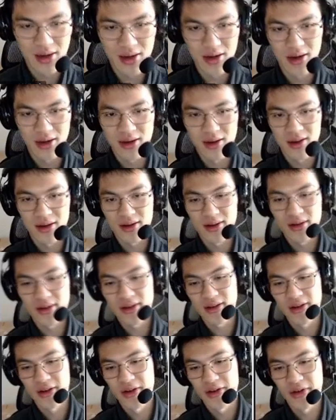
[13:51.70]
uh,
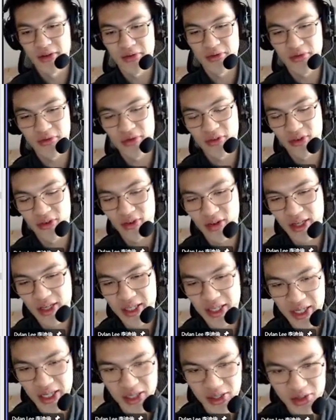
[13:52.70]
you know for
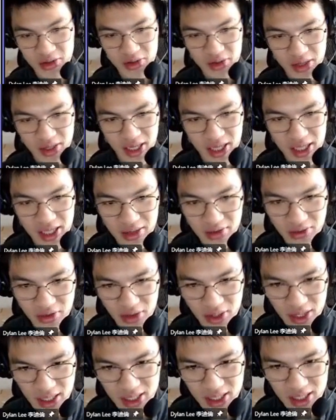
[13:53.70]
listening to
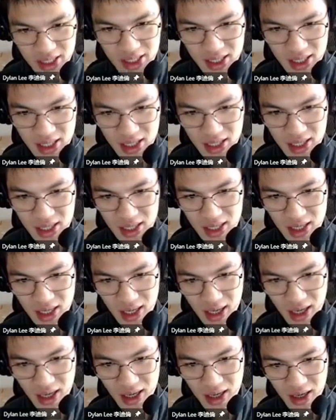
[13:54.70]
into this.
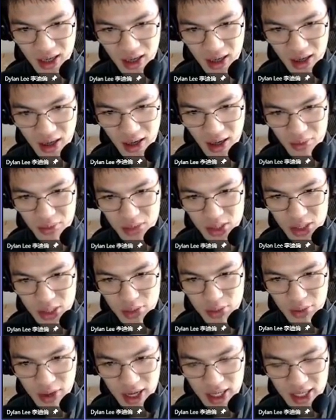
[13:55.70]
Uh, I'm
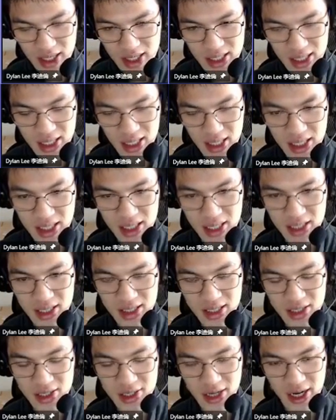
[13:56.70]
still
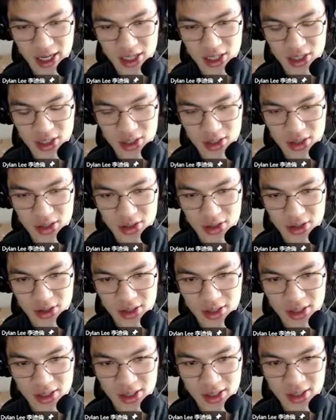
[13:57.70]
practicing, trying to
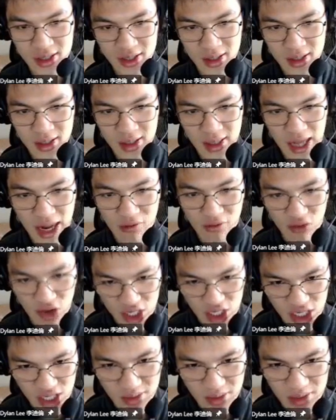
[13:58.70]

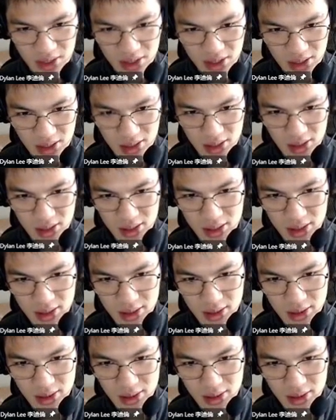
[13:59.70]
enriching
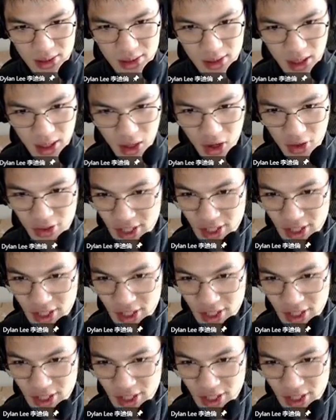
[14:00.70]
the